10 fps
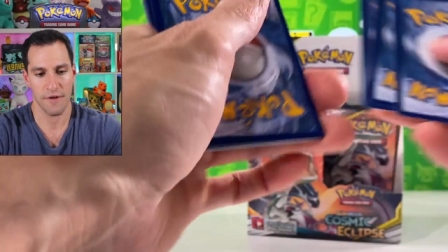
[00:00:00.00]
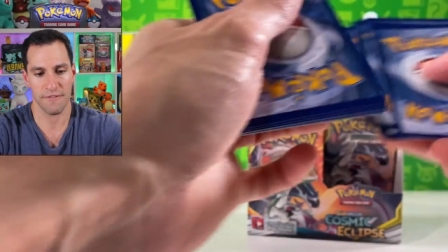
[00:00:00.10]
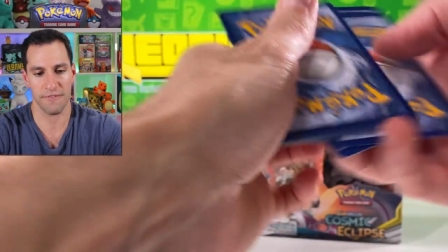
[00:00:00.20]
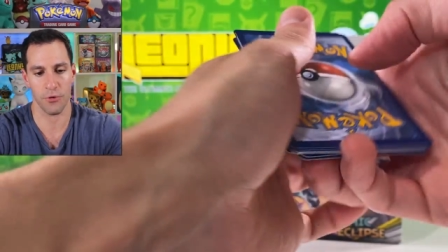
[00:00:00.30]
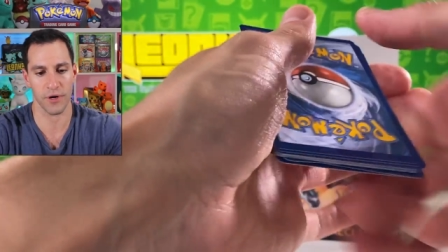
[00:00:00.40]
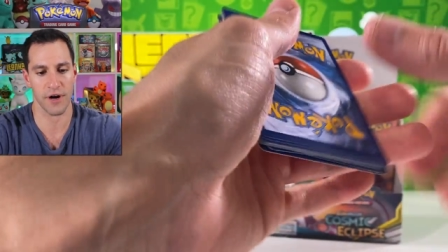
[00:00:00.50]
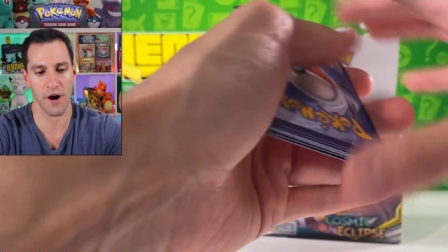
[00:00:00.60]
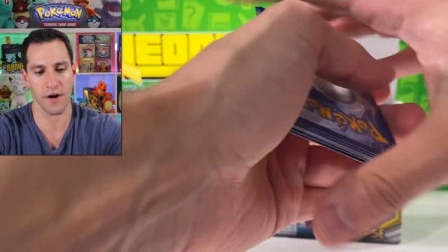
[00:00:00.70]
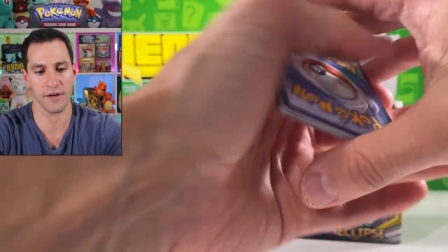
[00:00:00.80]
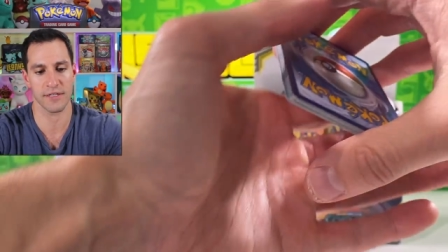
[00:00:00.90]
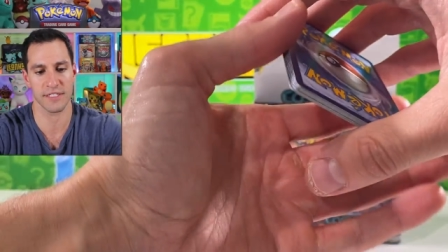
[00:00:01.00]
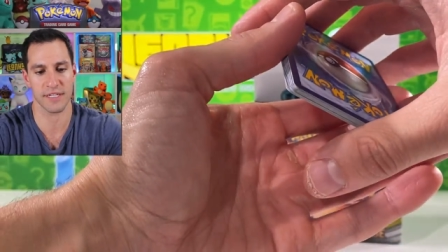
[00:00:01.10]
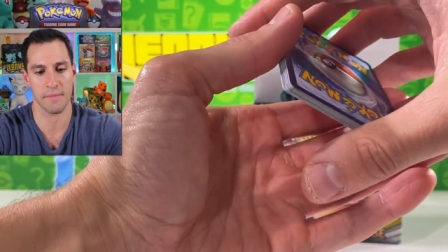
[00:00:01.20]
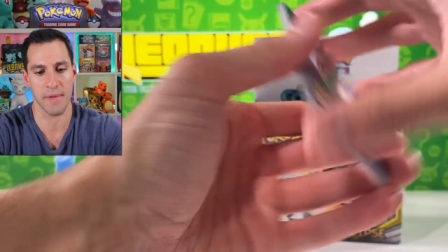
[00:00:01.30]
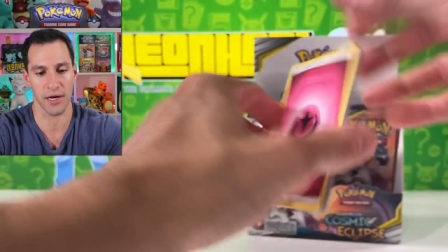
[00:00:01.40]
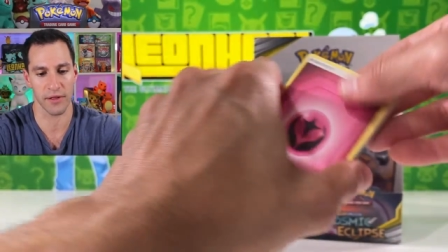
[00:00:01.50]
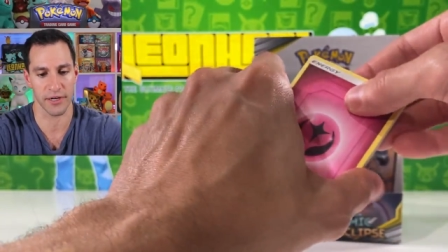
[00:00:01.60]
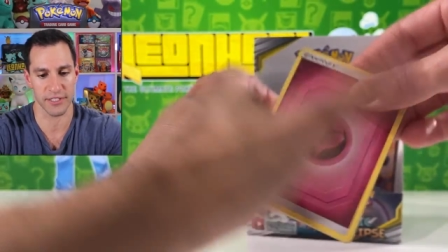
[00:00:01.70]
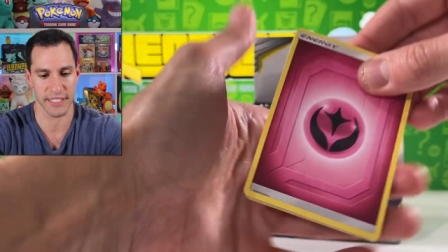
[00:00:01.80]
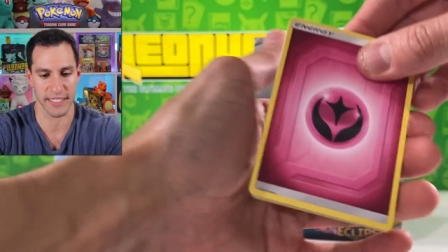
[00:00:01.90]
Four cards, Metal
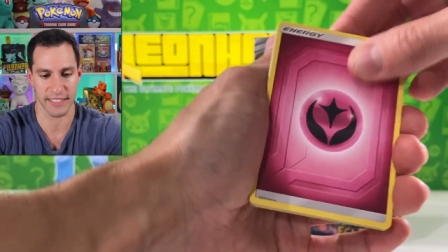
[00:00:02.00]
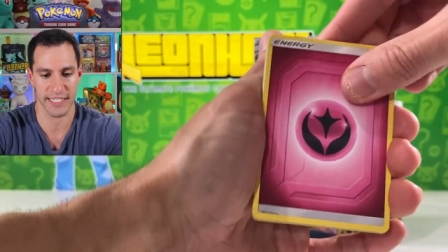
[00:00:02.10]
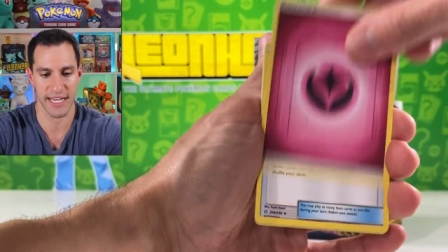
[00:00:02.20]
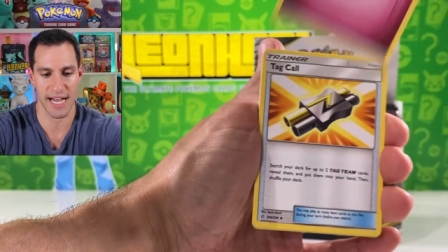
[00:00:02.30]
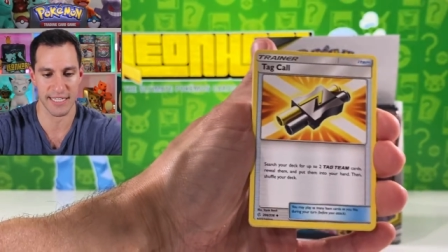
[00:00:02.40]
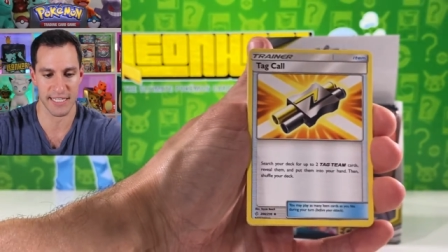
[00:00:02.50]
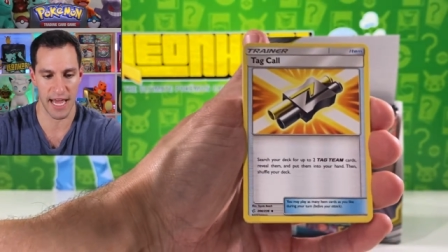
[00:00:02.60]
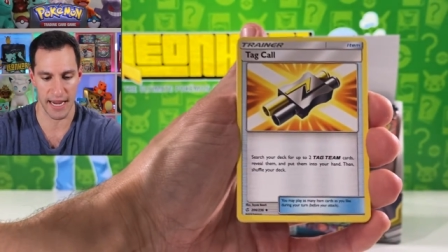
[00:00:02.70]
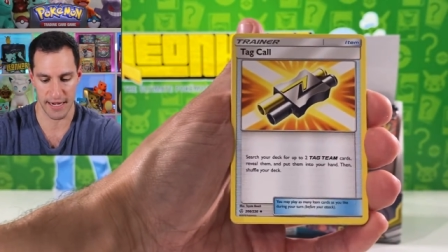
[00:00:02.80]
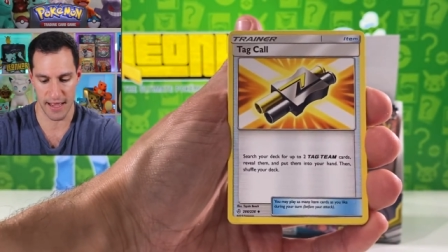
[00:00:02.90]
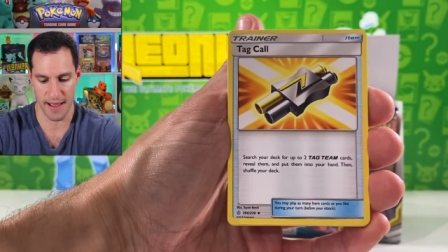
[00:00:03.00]
Energy. See, I said it.